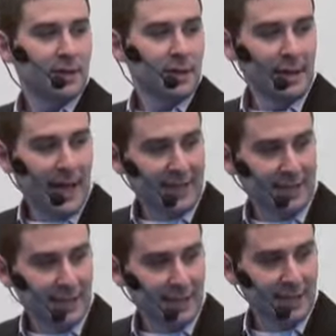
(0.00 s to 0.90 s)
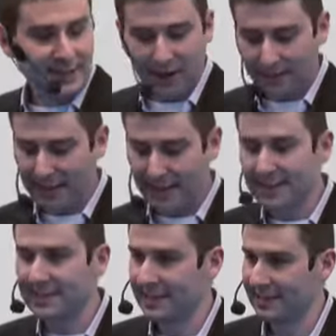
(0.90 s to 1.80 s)
And lastly, and this is probably the
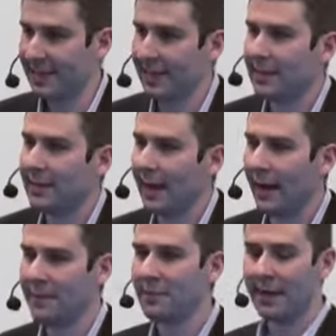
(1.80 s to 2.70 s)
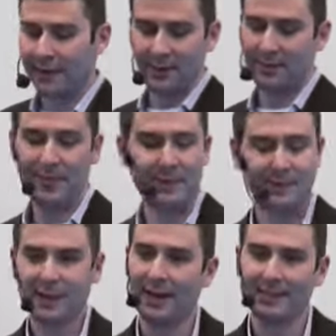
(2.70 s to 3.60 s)
easiest thing, your piece
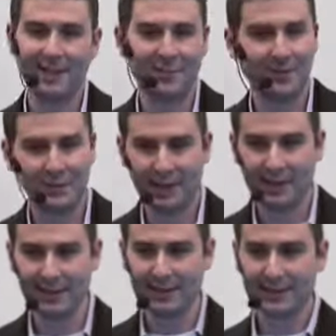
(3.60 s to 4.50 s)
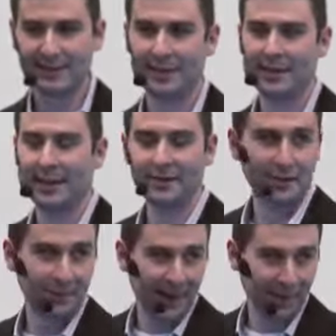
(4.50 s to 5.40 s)
of content, whatever it is, if
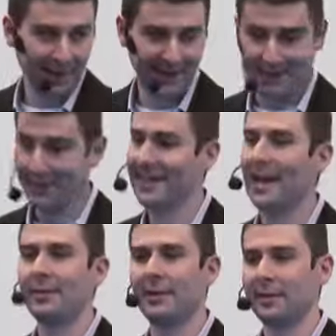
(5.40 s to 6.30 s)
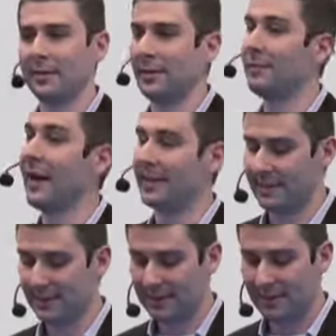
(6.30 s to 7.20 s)
you're evaluating it, it may not be the
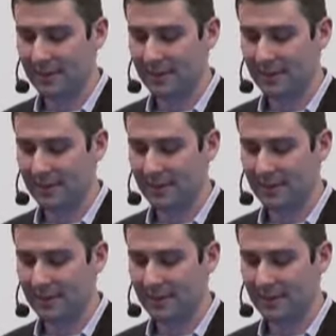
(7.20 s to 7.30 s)
best.